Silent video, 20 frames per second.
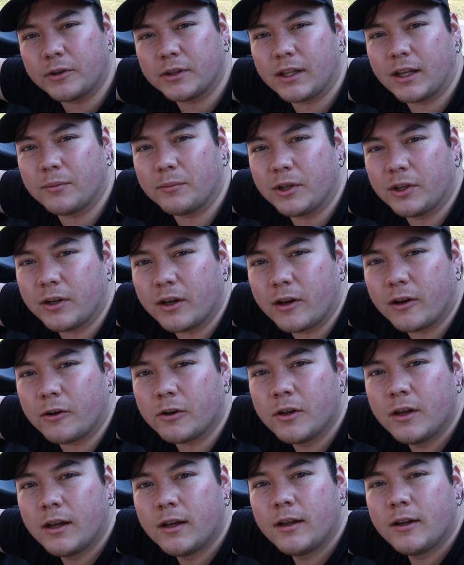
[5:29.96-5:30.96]
and let me
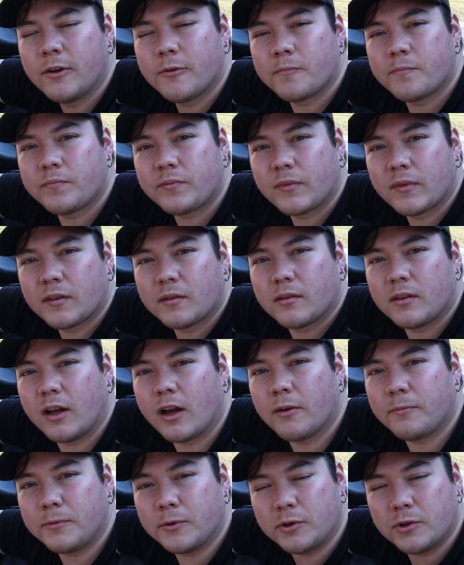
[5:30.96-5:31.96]
know.
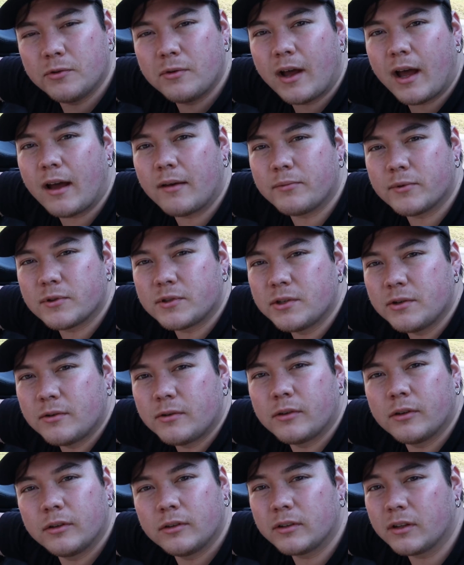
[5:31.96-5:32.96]
Now if you do have it
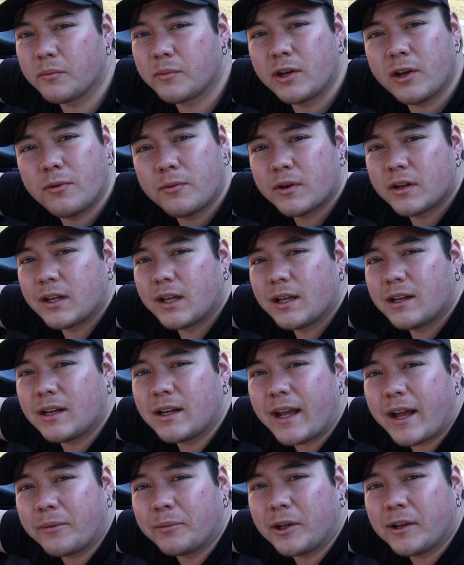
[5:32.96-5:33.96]
too, let me know where you get
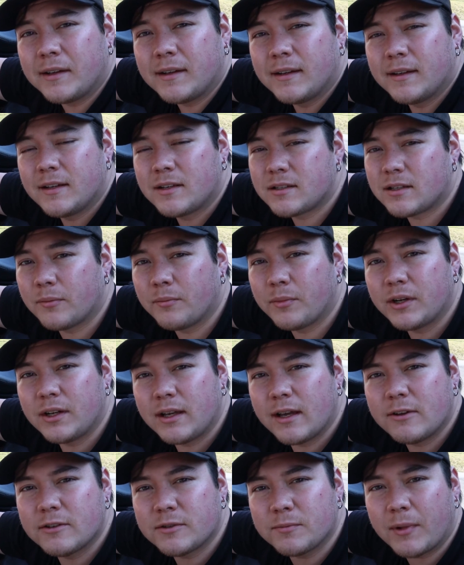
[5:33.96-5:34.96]
it at, man. Somebody
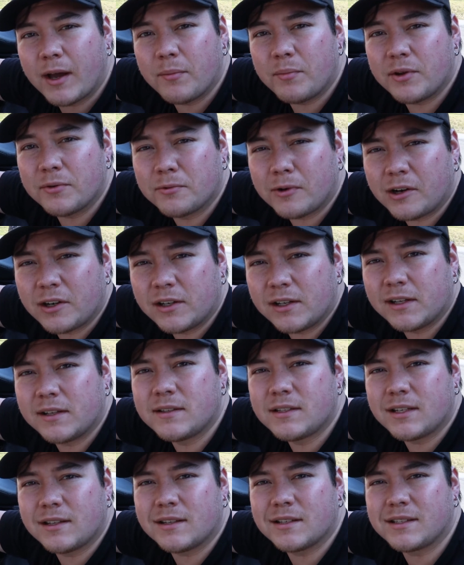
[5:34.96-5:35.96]
else might be running
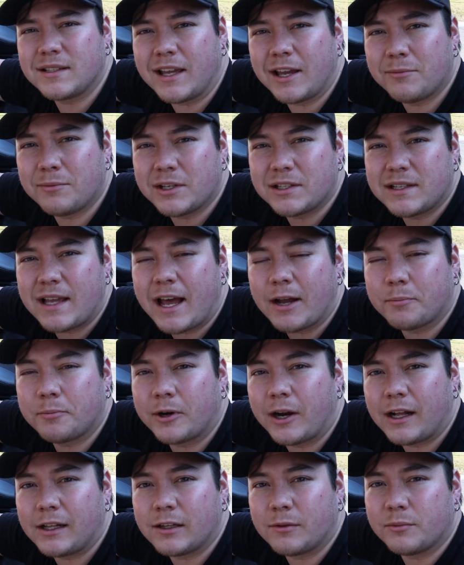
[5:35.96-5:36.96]
into the same exact
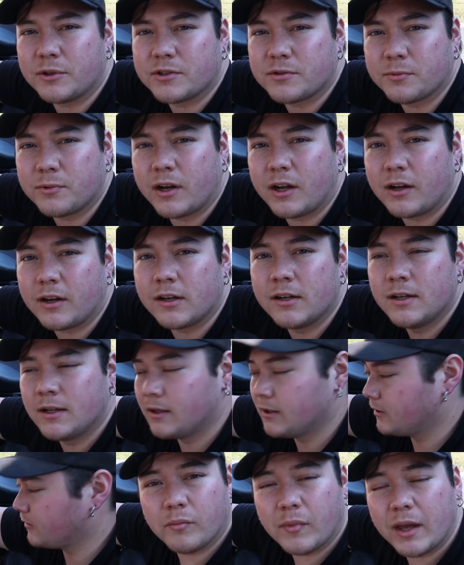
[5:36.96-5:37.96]
problem as well.
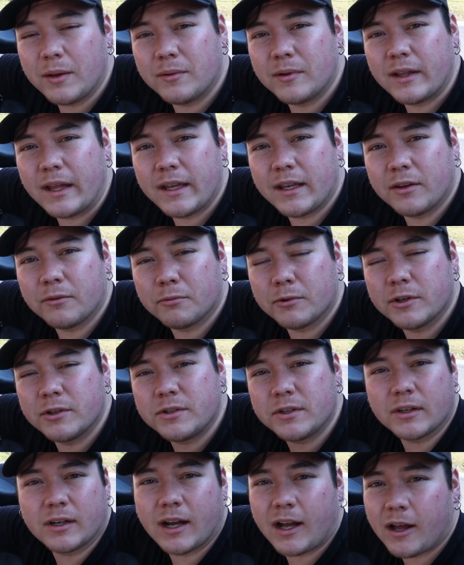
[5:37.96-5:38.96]
Maybe they can read
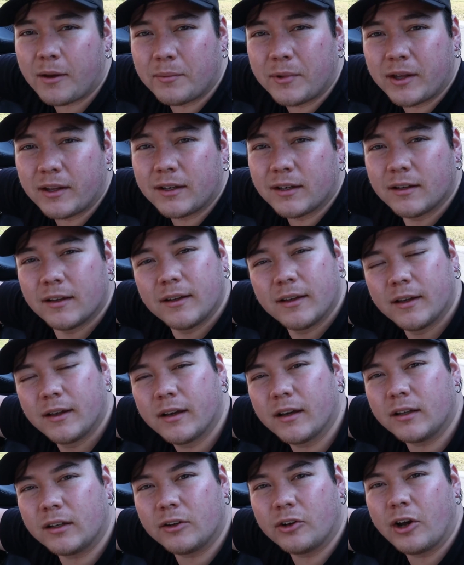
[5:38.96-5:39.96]
your comment
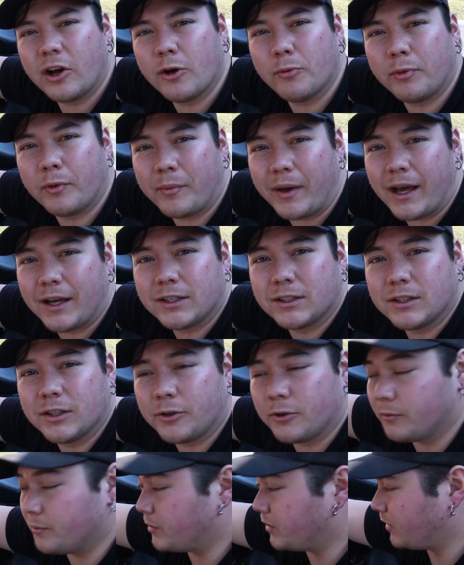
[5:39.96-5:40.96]
and it'll help them out a
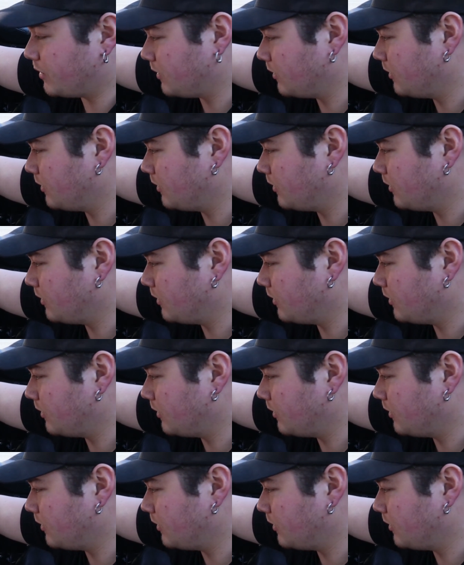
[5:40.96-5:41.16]
little bit.